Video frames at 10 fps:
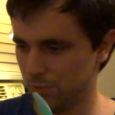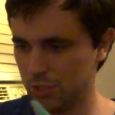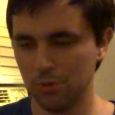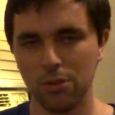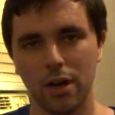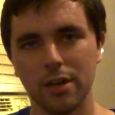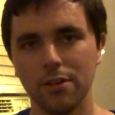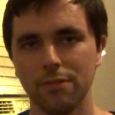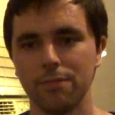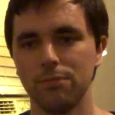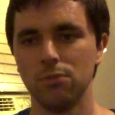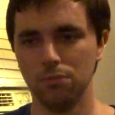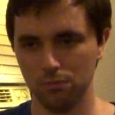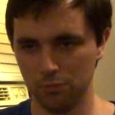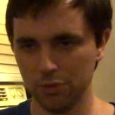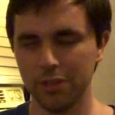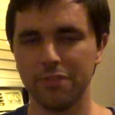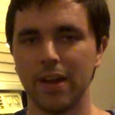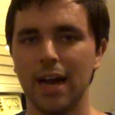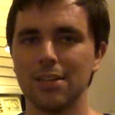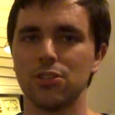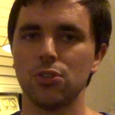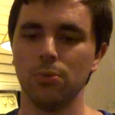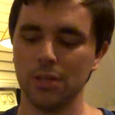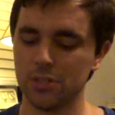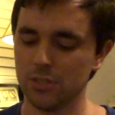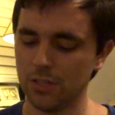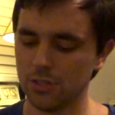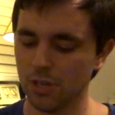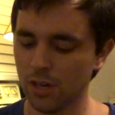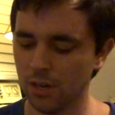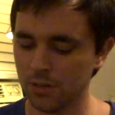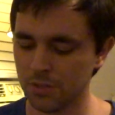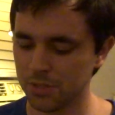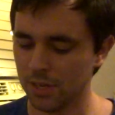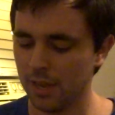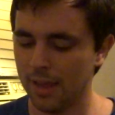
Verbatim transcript: do a lot of really fast twists and turns.